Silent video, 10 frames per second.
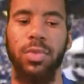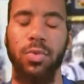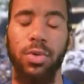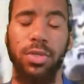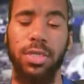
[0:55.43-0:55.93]

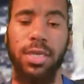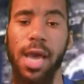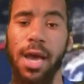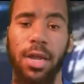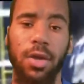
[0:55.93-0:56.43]
we'll see
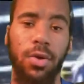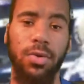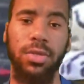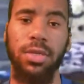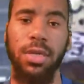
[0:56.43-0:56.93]
how it
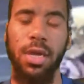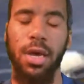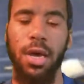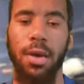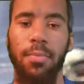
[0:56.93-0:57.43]
goes.
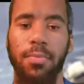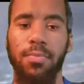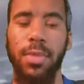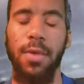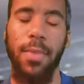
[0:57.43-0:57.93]
Um,
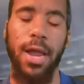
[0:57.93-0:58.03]
in my